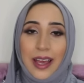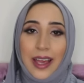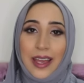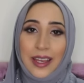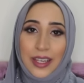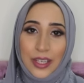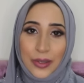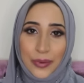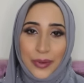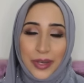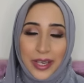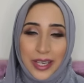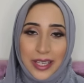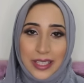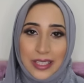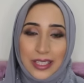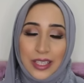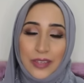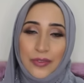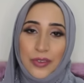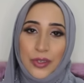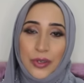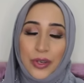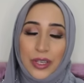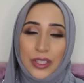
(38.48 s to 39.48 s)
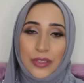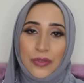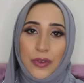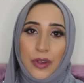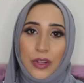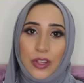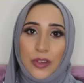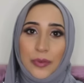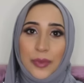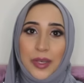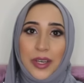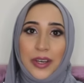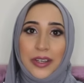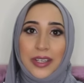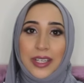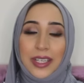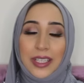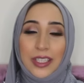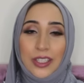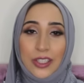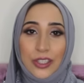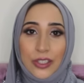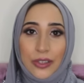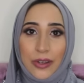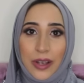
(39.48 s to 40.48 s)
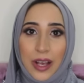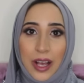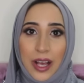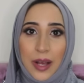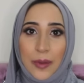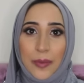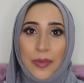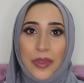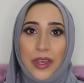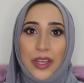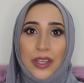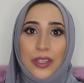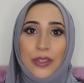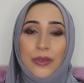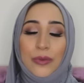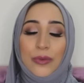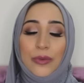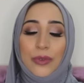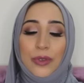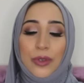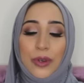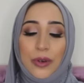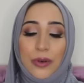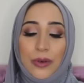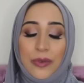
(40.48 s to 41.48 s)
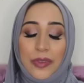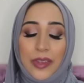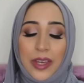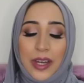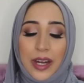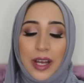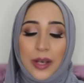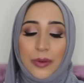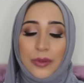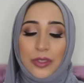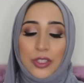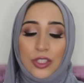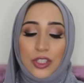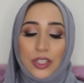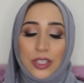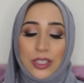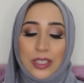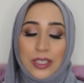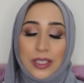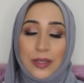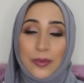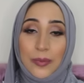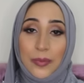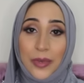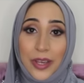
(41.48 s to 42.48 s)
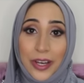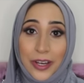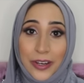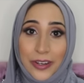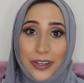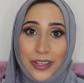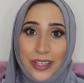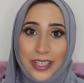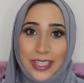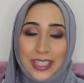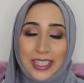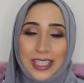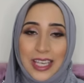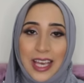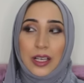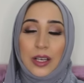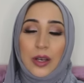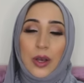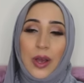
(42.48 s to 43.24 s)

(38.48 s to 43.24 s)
Anyways, if you guys follow me on Instagram then you know that I was just in Paris